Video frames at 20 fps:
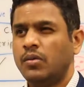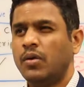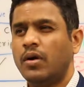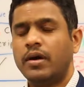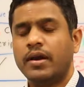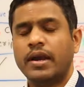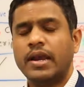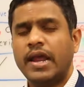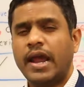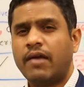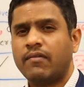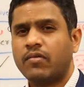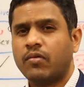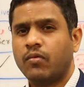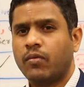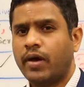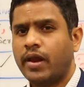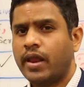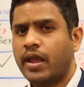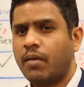you don't really have
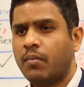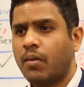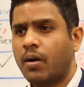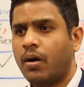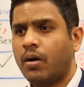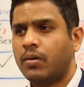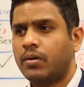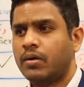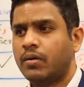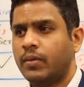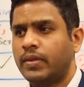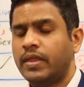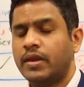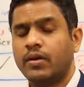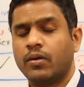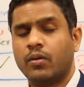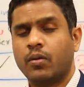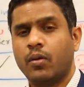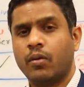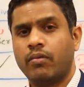to worry about whether
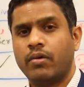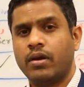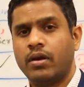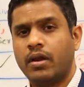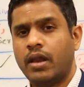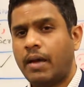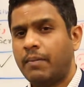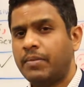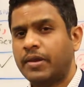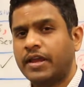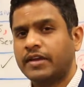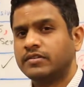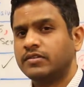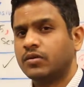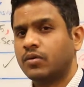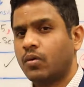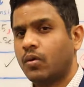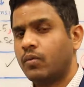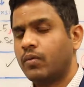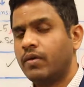your
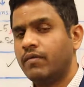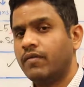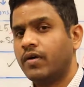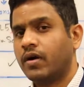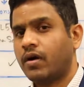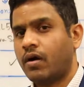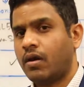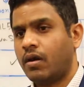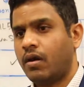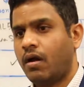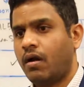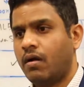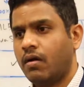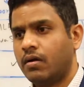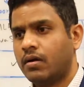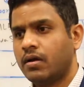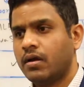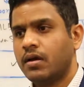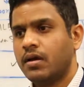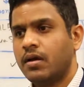application code will work or
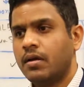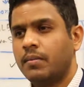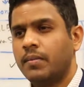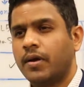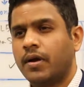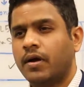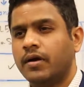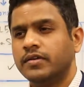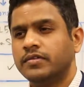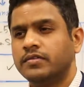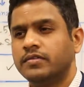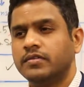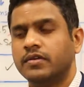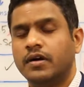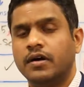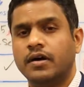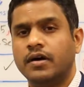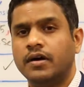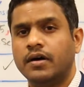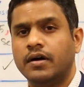not, because
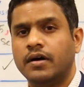